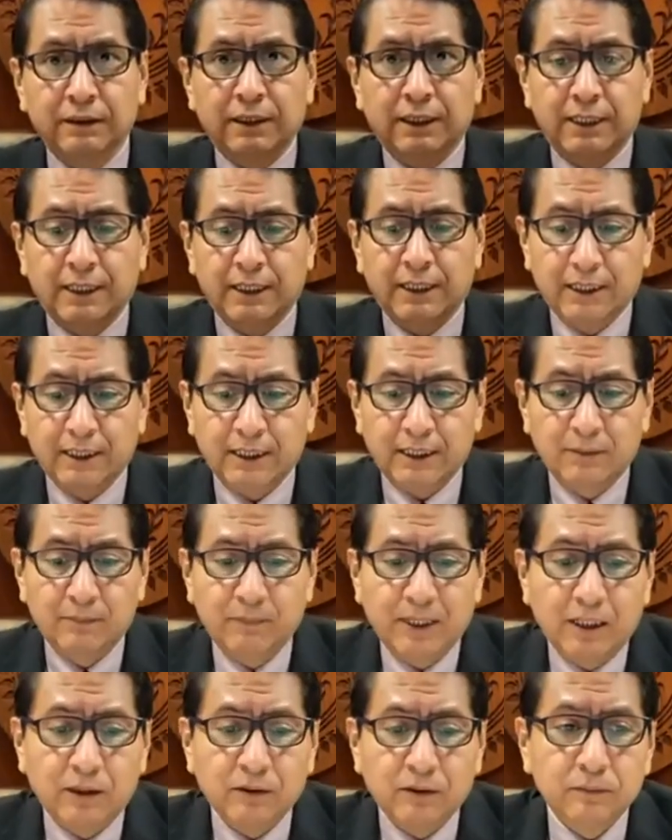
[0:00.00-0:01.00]
uh,
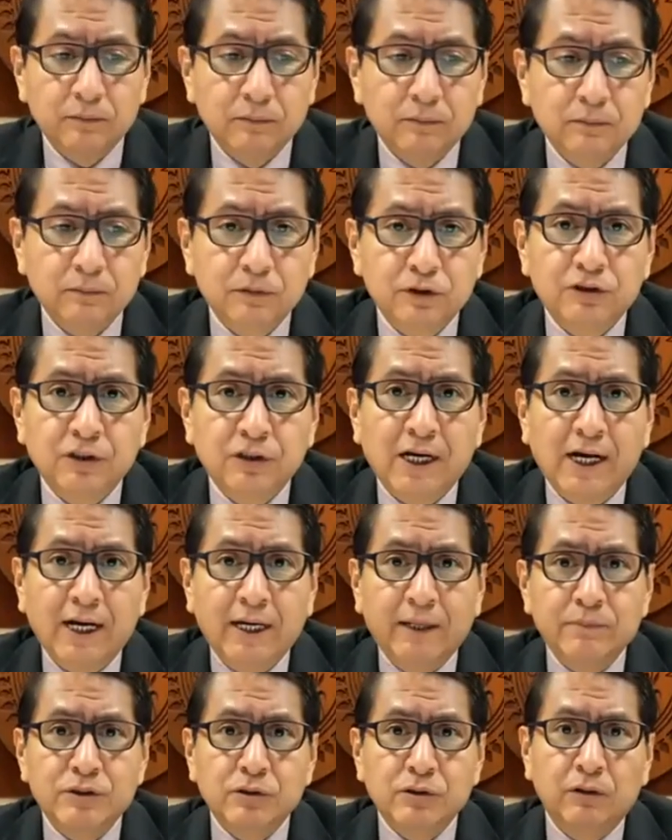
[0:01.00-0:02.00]
about
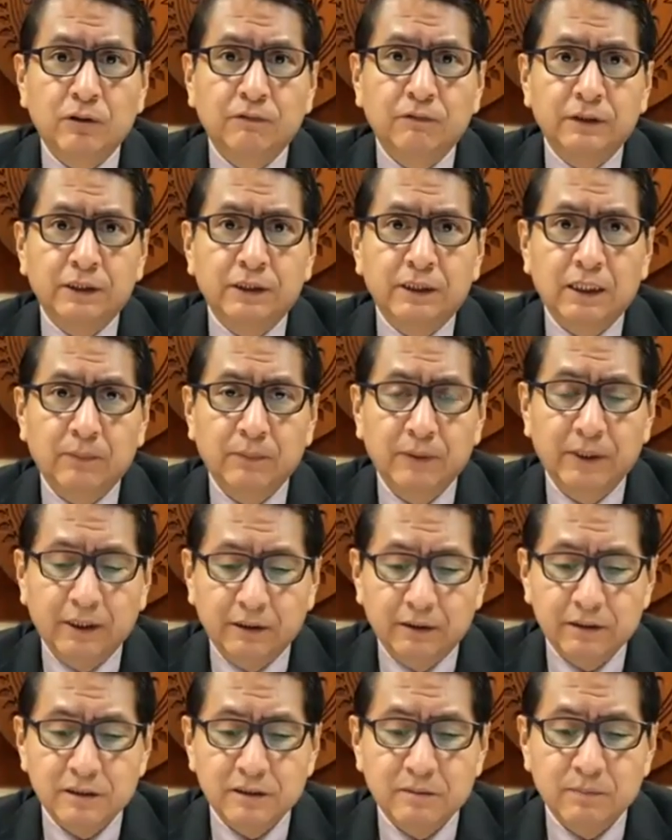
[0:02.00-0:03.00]
tribes
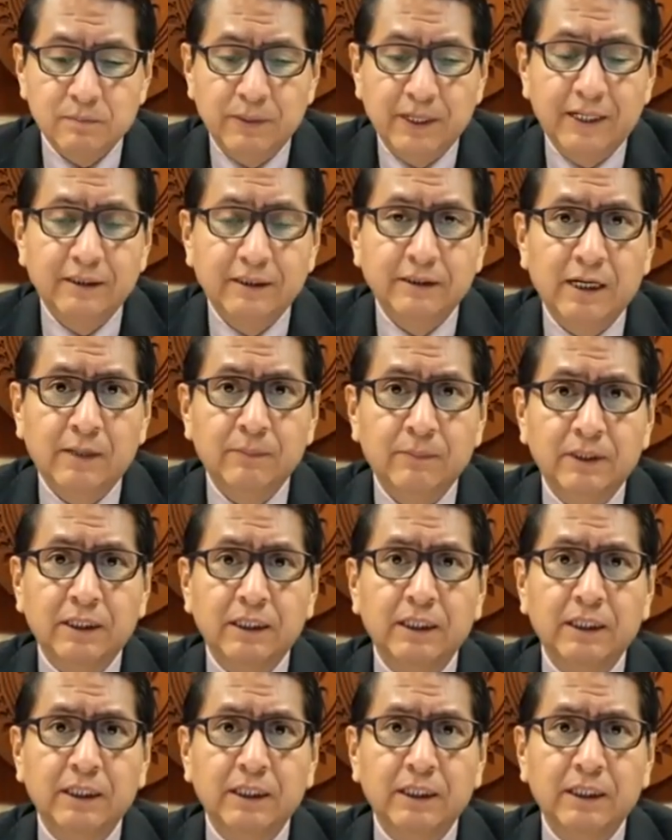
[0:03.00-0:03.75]
overcoming this pandemic,